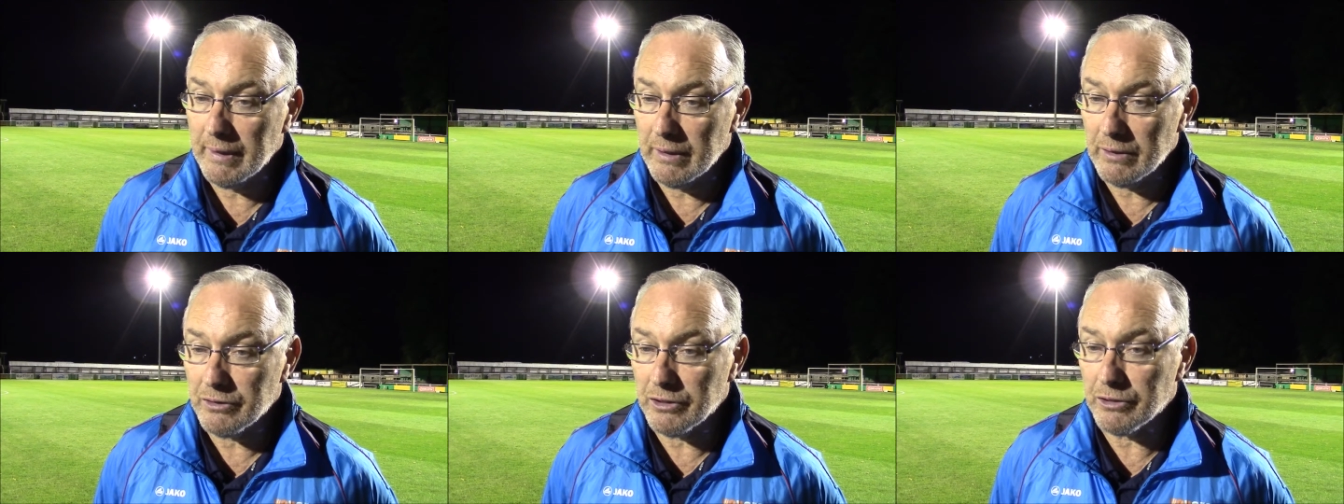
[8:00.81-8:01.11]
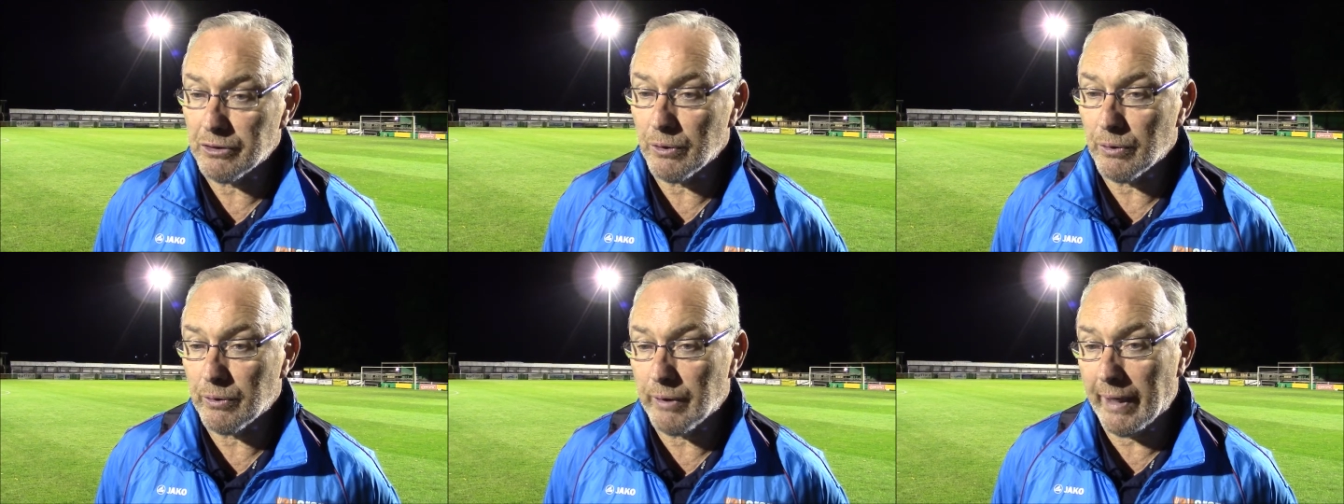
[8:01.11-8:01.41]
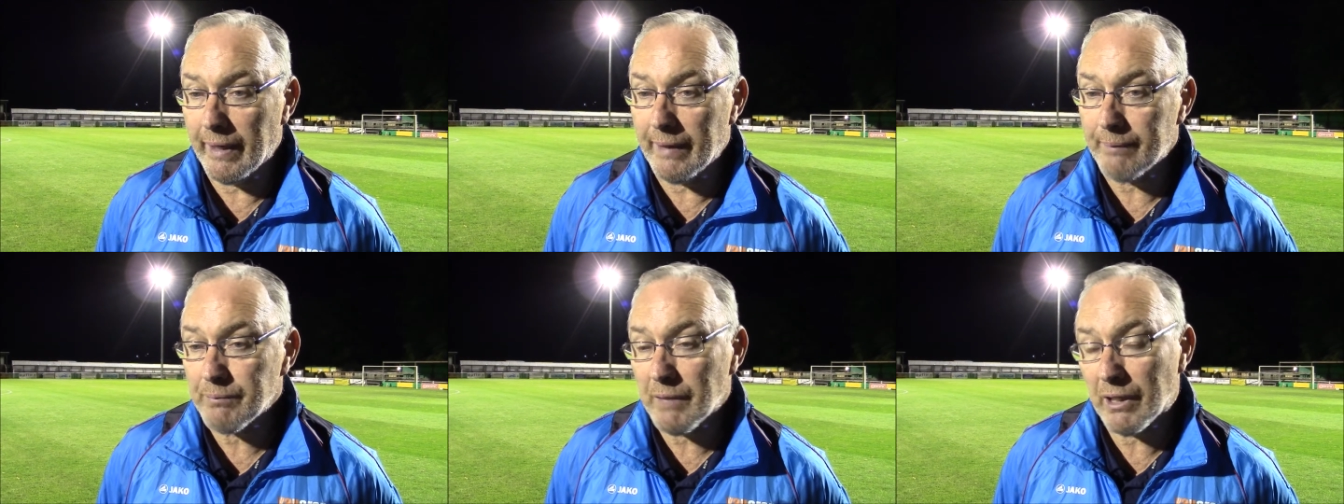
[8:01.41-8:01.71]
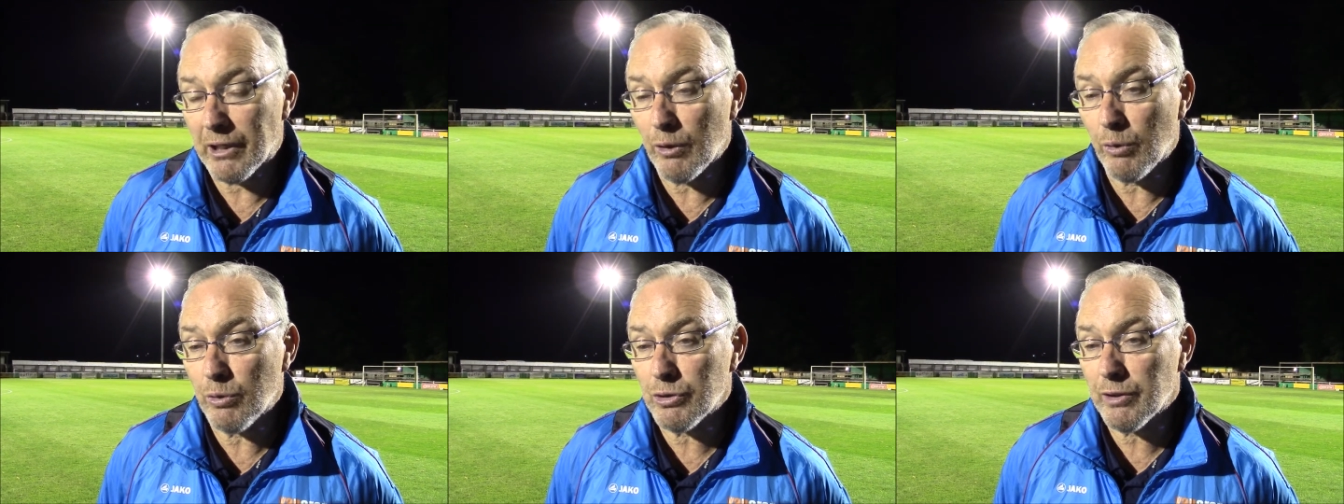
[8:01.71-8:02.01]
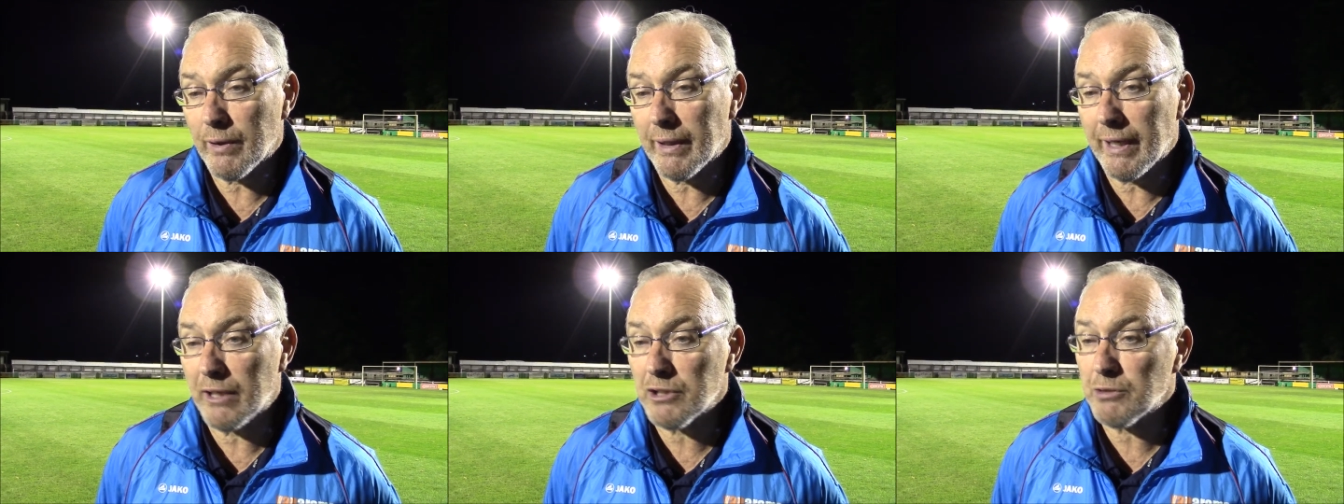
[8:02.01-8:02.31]
do that, and it
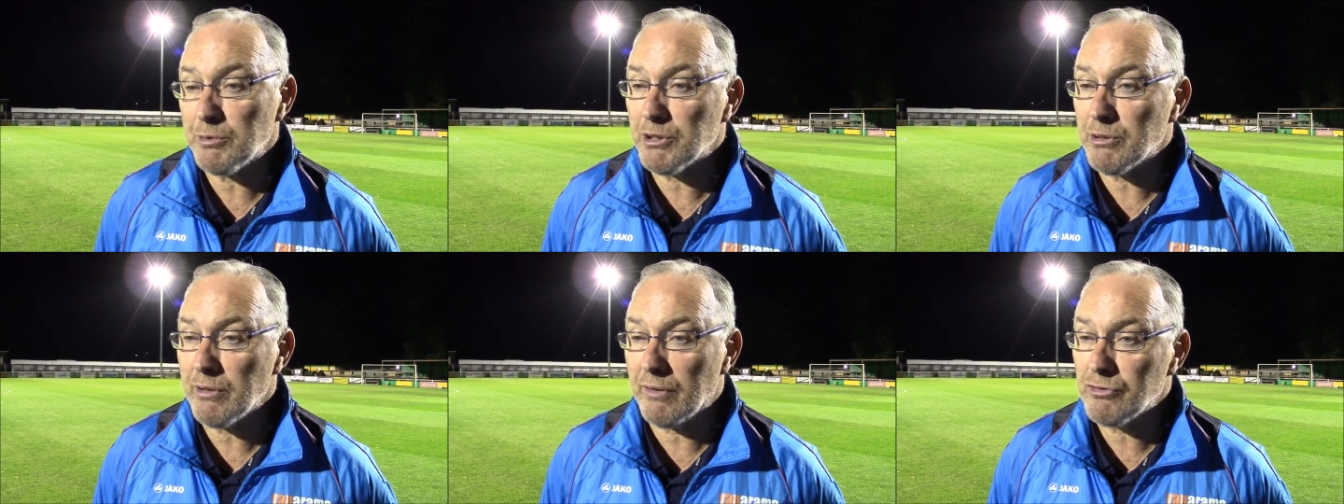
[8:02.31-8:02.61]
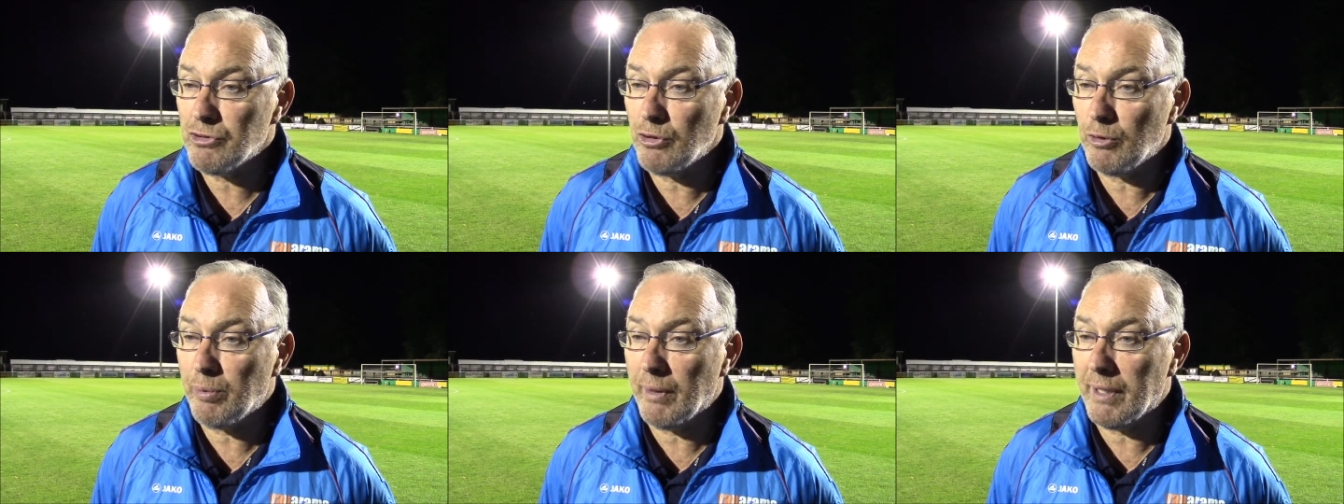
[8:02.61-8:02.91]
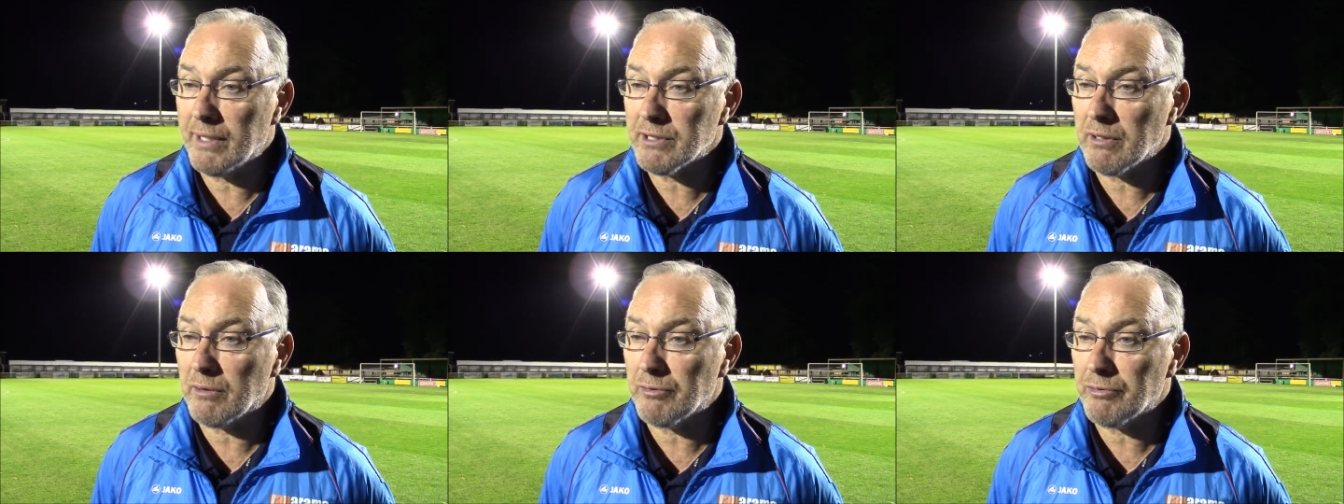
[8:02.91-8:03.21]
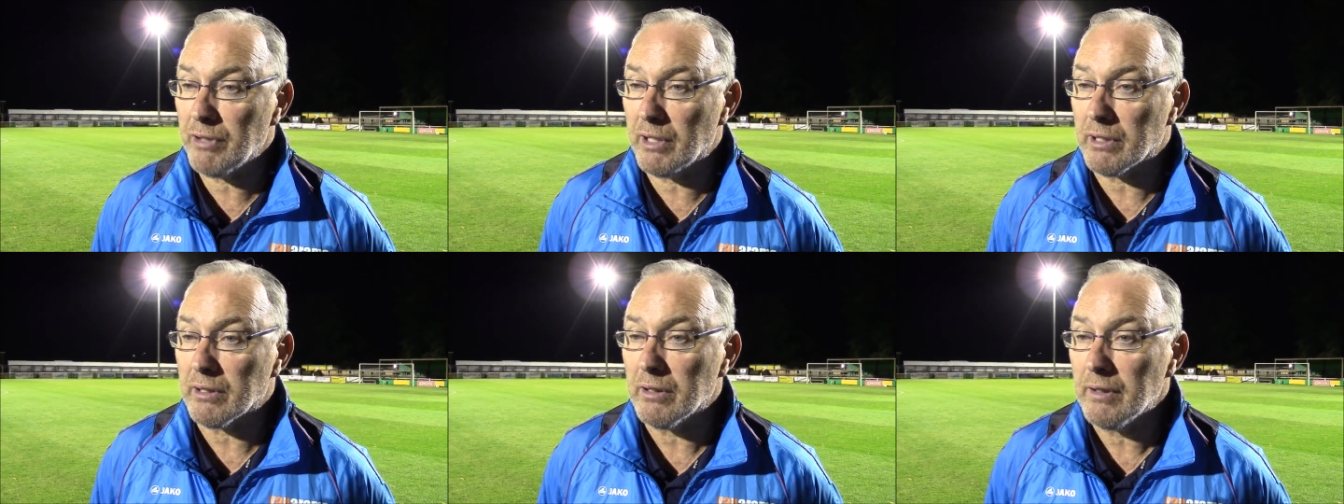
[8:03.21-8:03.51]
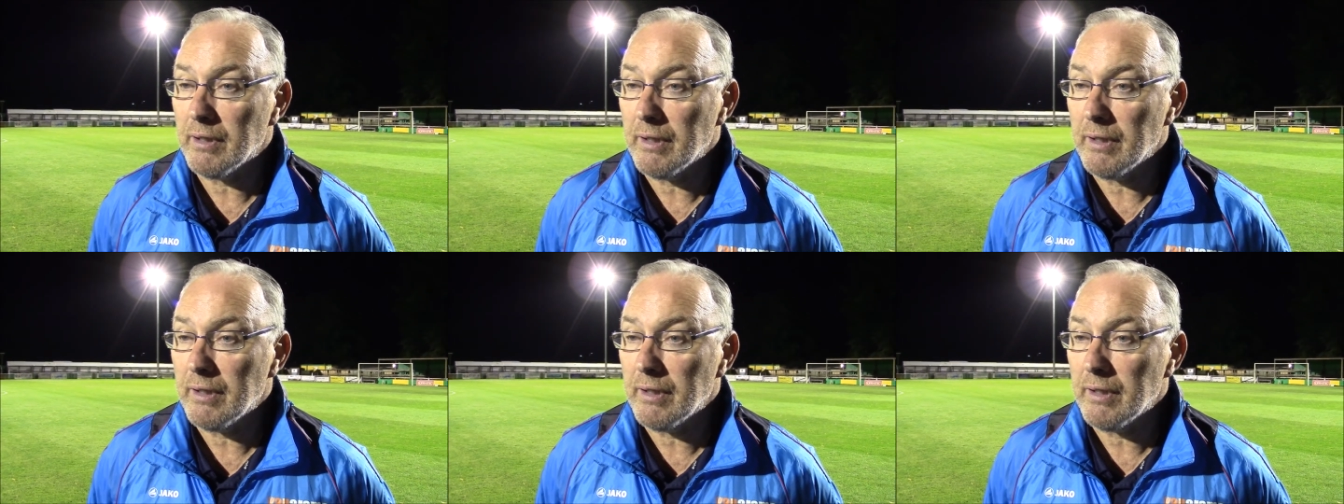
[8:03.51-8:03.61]
also allows me to have 2 players up front,